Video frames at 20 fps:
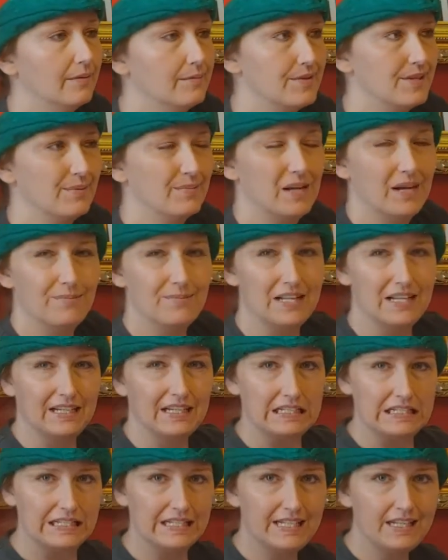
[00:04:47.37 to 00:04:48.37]
Sometimes that
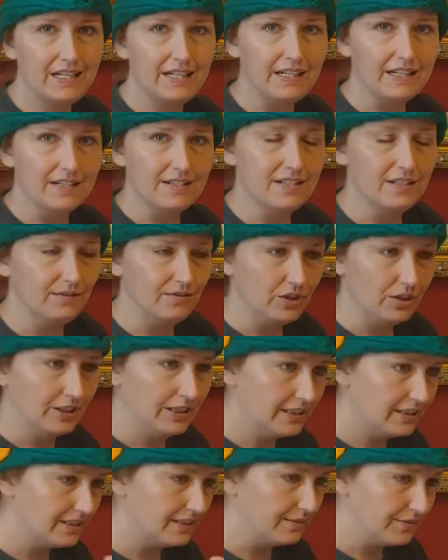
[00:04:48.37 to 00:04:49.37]
gets tedious. If you
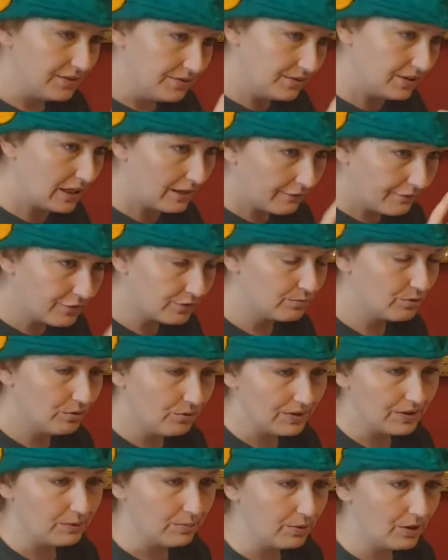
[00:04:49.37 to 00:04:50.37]
get comfortable
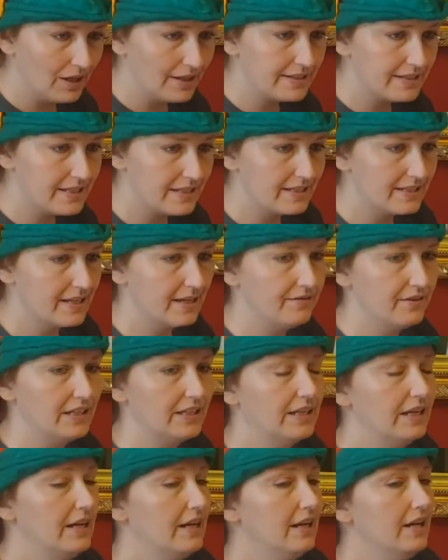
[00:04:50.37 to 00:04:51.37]
with the process of
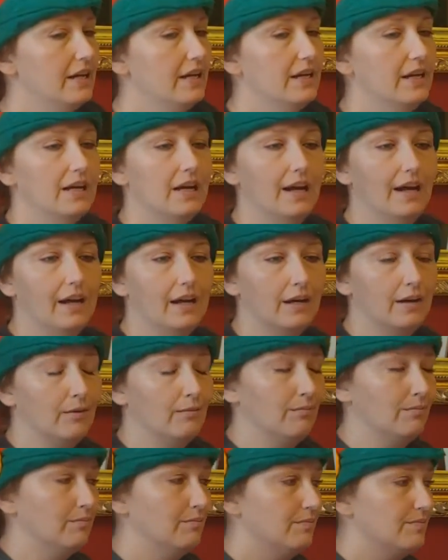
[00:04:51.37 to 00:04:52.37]
it,
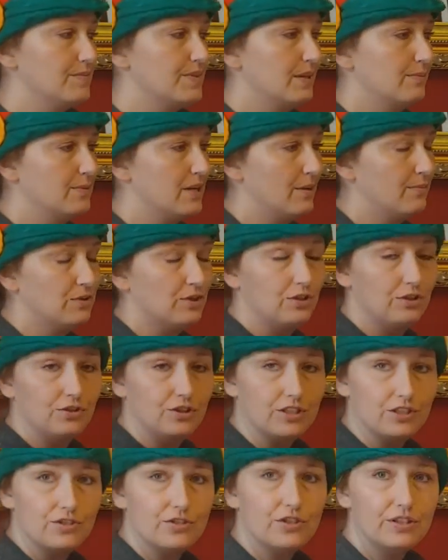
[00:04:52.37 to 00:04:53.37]
sometimes you can
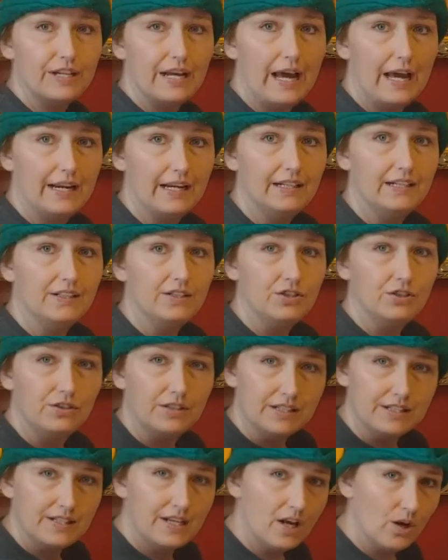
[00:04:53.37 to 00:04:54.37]
just look at it and you
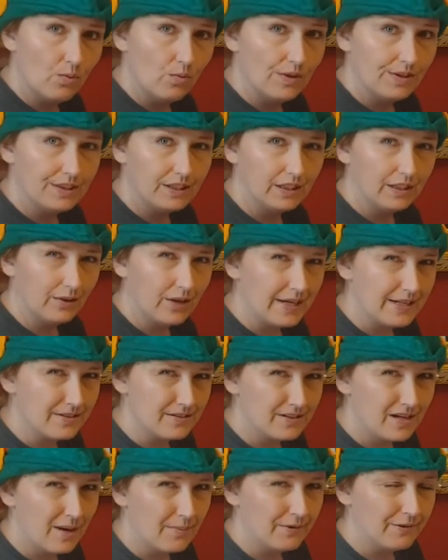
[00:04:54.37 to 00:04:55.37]
can tell what the
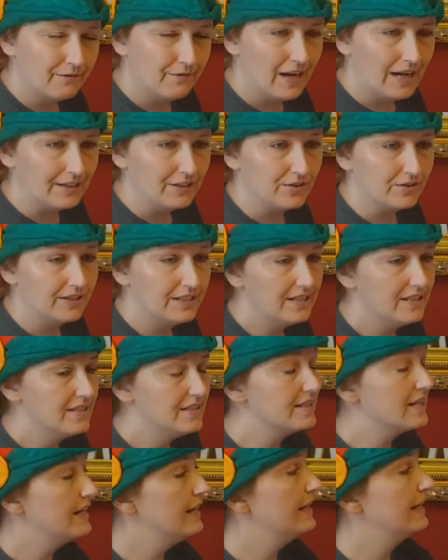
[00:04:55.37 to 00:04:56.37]
greatest common factor
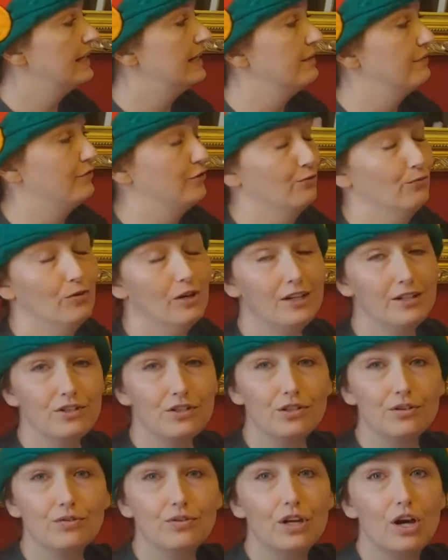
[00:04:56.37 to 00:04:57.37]
is. If you want
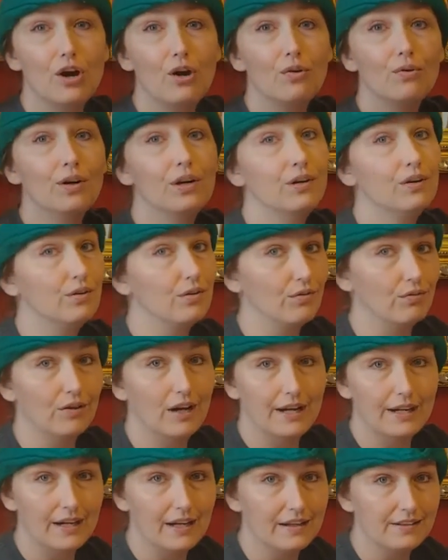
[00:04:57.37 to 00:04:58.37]
to, though,
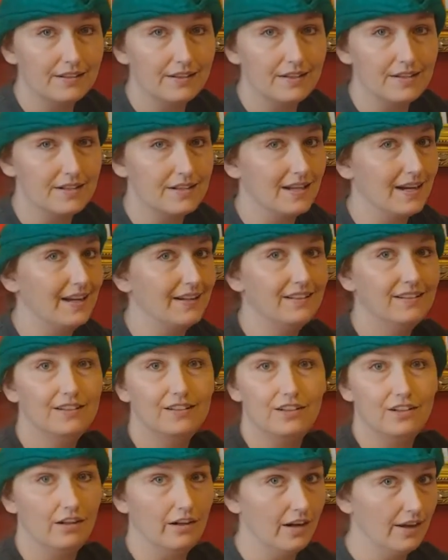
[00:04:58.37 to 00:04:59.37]
write it out to the side.
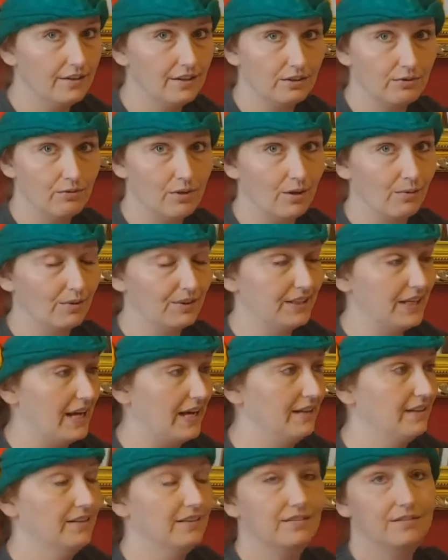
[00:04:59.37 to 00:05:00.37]
Nothing wrong with
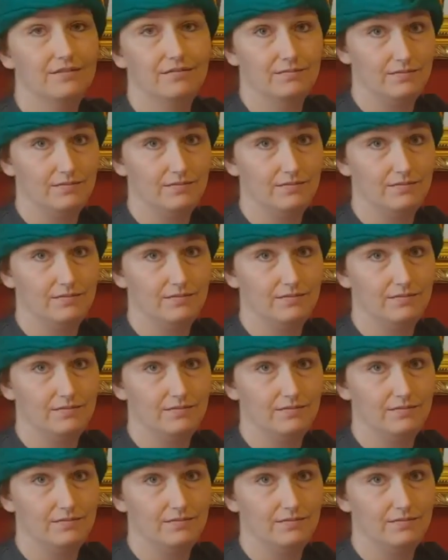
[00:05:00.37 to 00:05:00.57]
that.